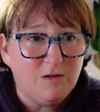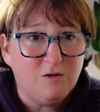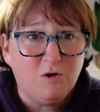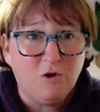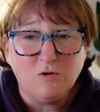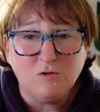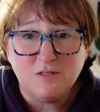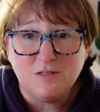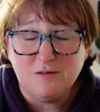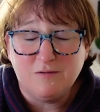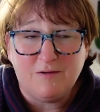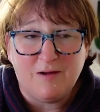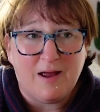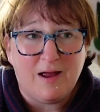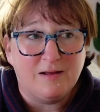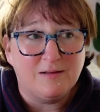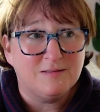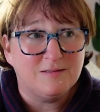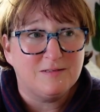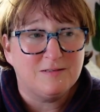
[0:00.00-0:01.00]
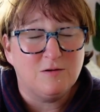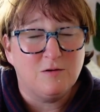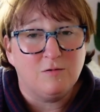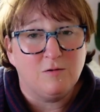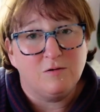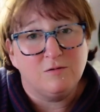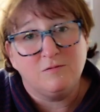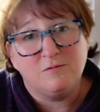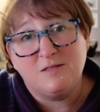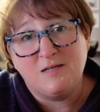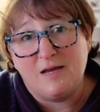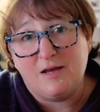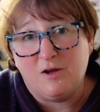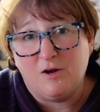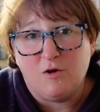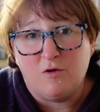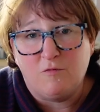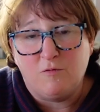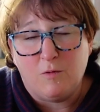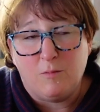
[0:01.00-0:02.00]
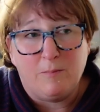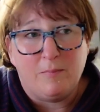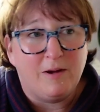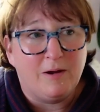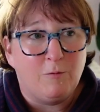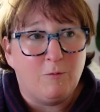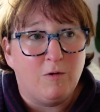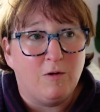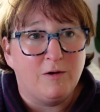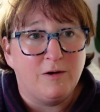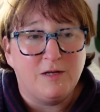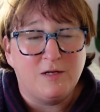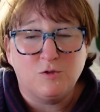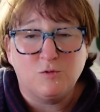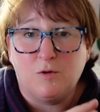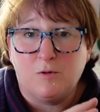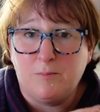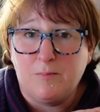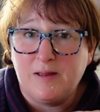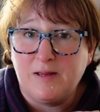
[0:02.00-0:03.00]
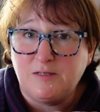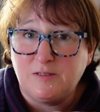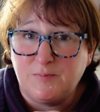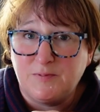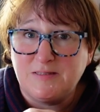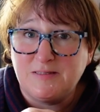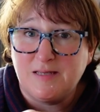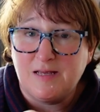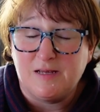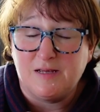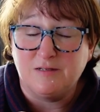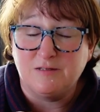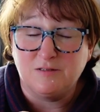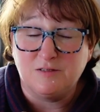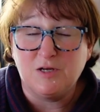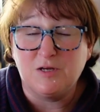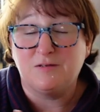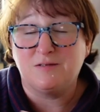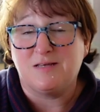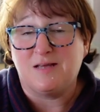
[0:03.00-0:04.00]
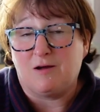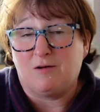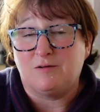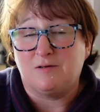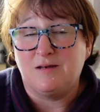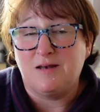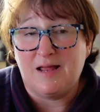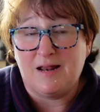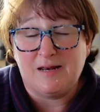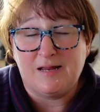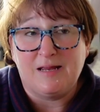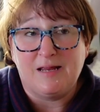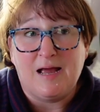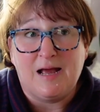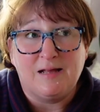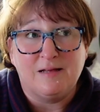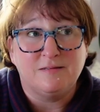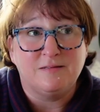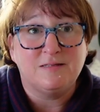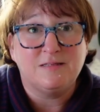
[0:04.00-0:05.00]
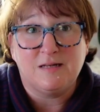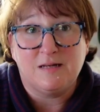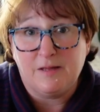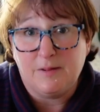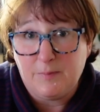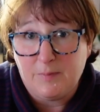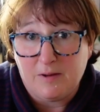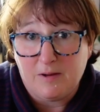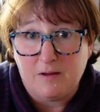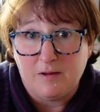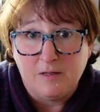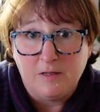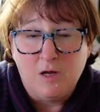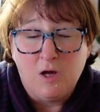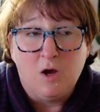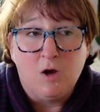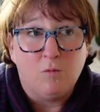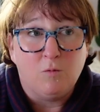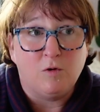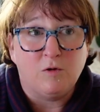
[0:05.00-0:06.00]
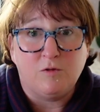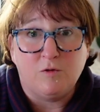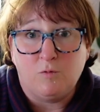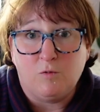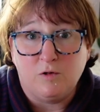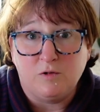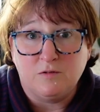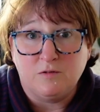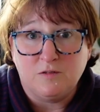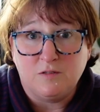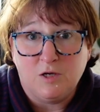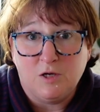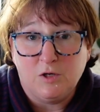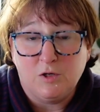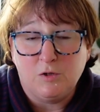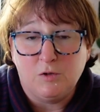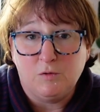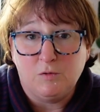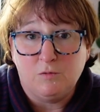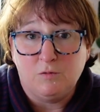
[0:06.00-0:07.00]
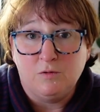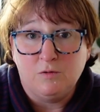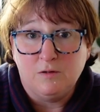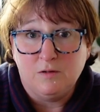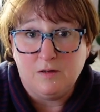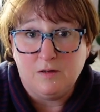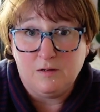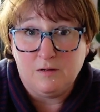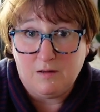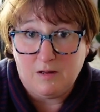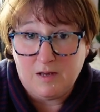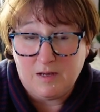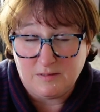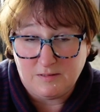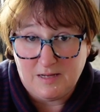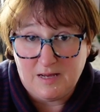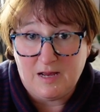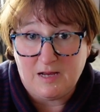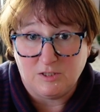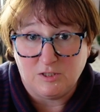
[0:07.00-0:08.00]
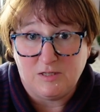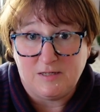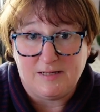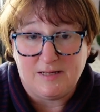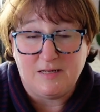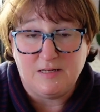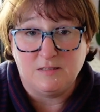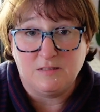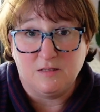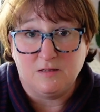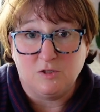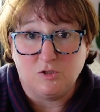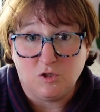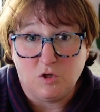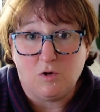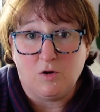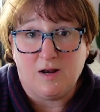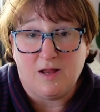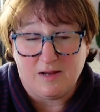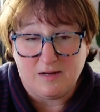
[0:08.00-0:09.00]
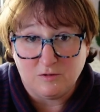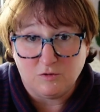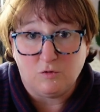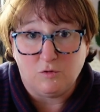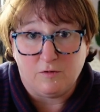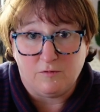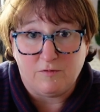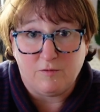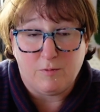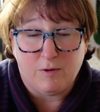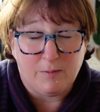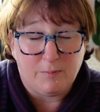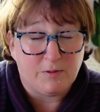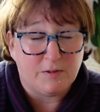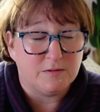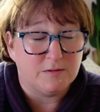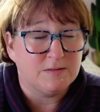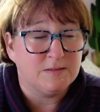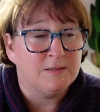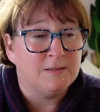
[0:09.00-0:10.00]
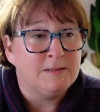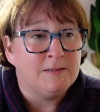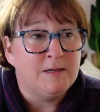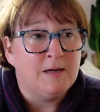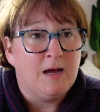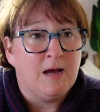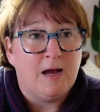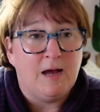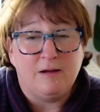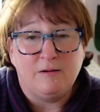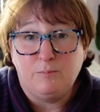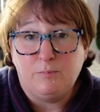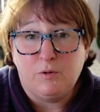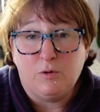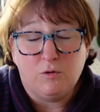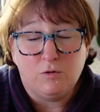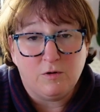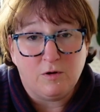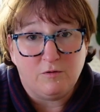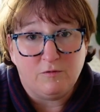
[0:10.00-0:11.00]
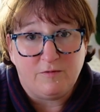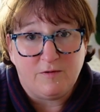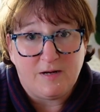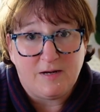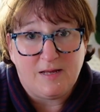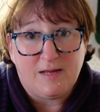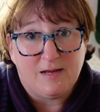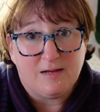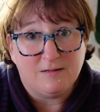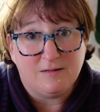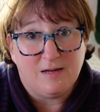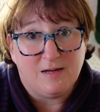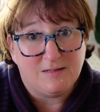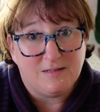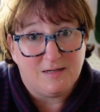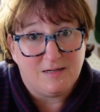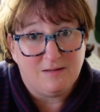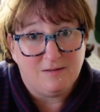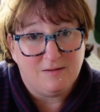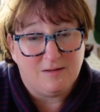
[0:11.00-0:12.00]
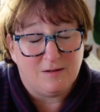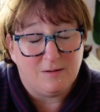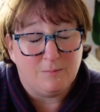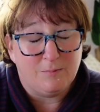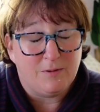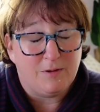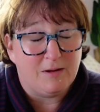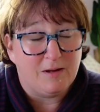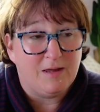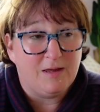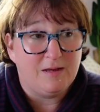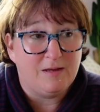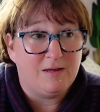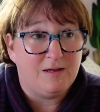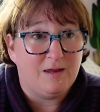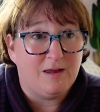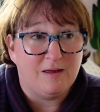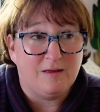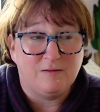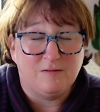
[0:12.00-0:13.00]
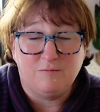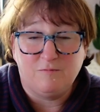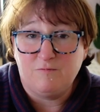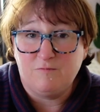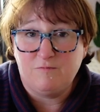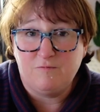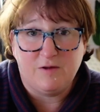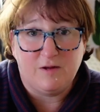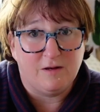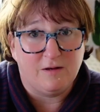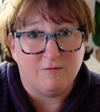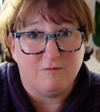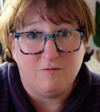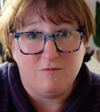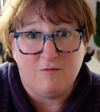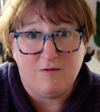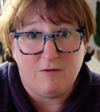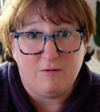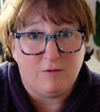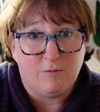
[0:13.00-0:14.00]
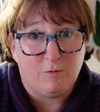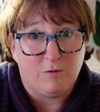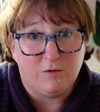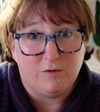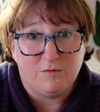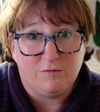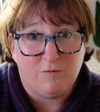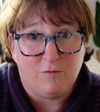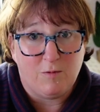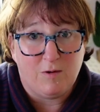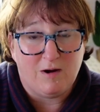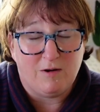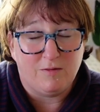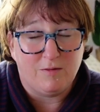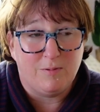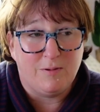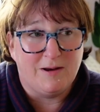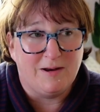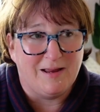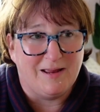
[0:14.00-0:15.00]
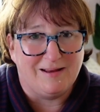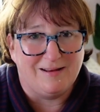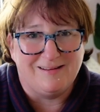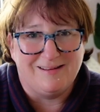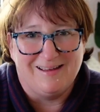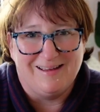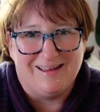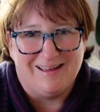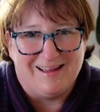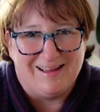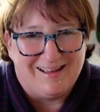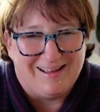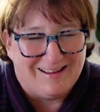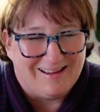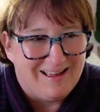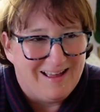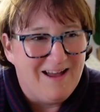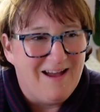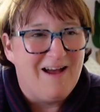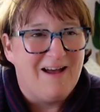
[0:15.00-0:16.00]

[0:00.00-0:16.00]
Got to the vets, taken off one by one, each one made to be sick, and turns out Nellie and Slipper were the ones who had actually eaten the chocolate and all of the wrappers. And poor old Vinny hadn't had anything, but he is feeling very worse for wear at the minute.